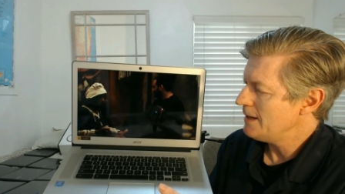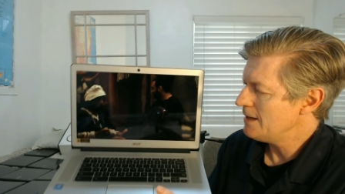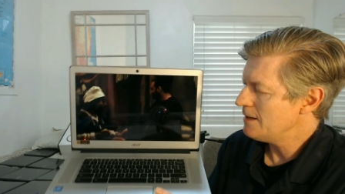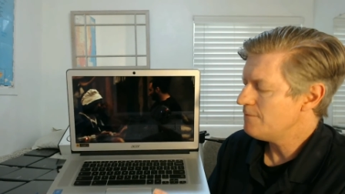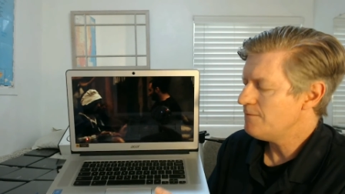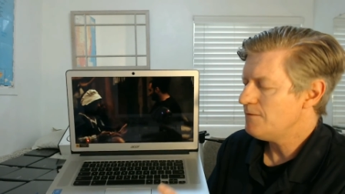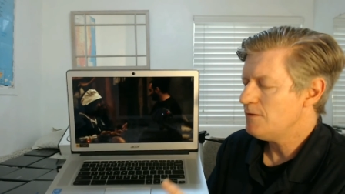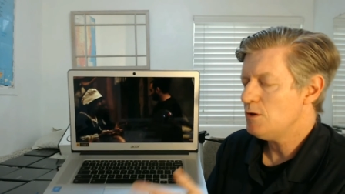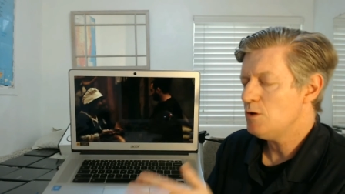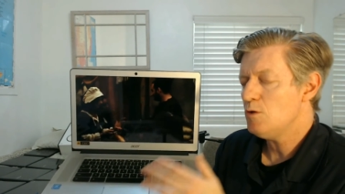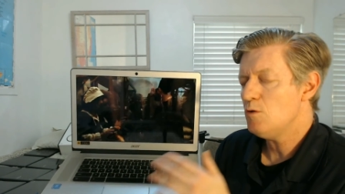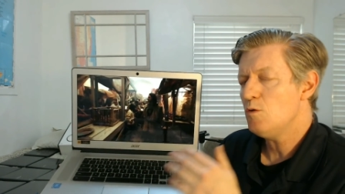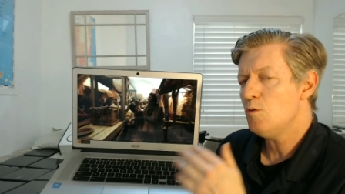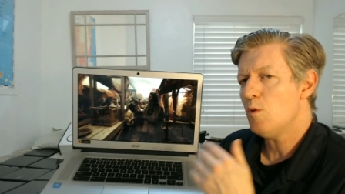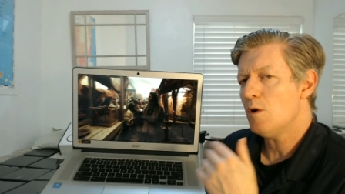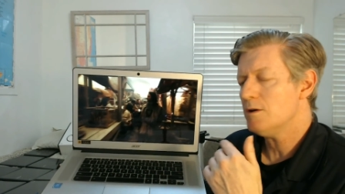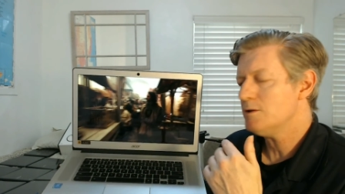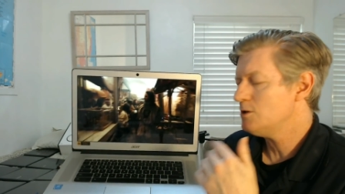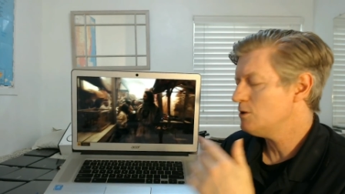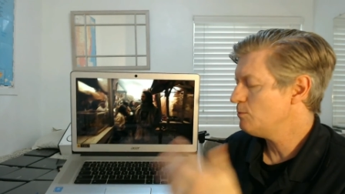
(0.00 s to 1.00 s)
If you
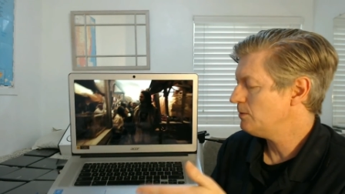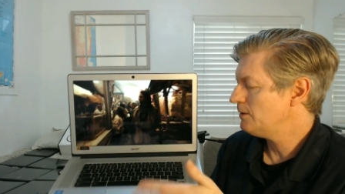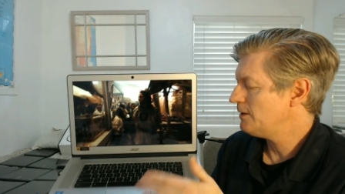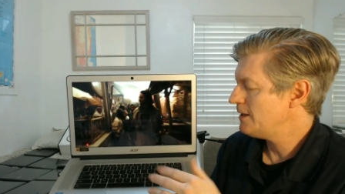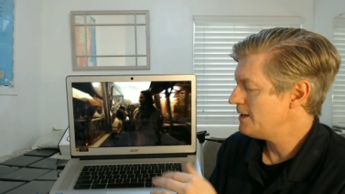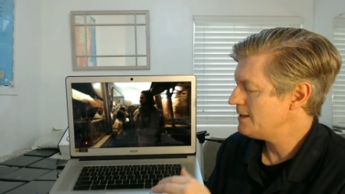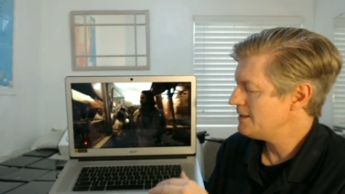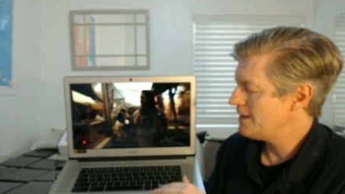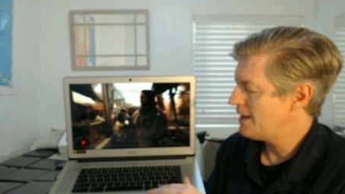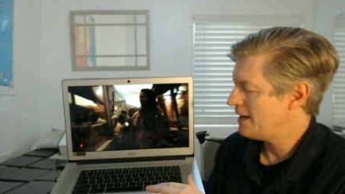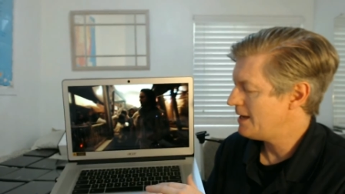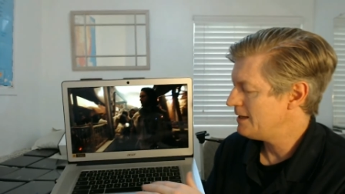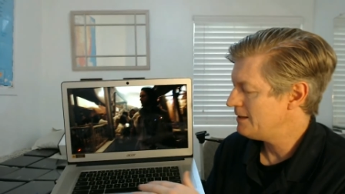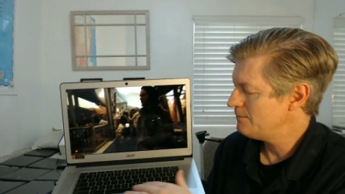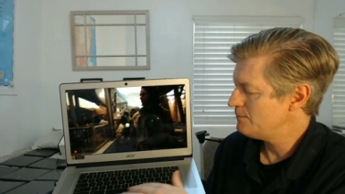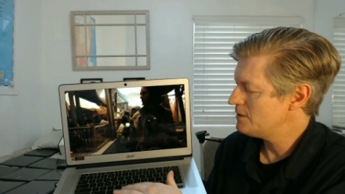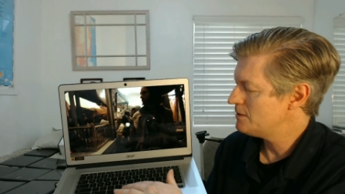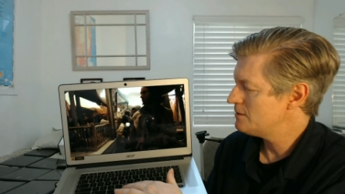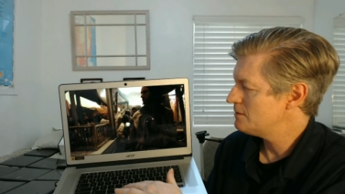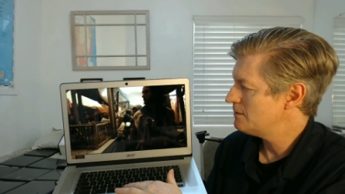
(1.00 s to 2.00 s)
want to play
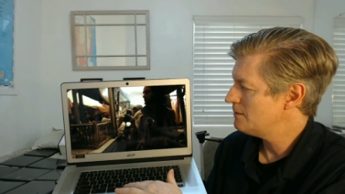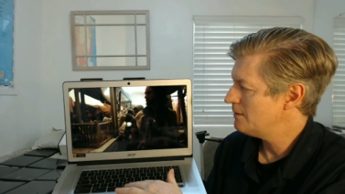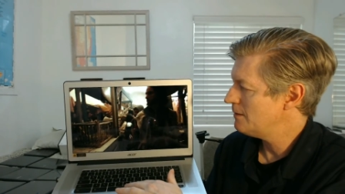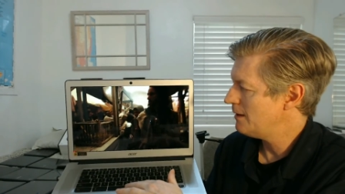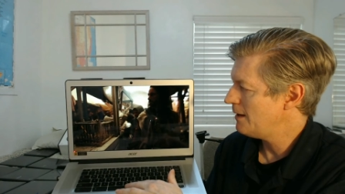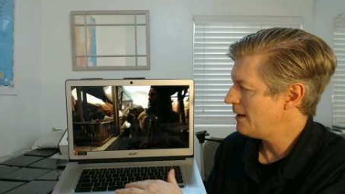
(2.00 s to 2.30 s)
games,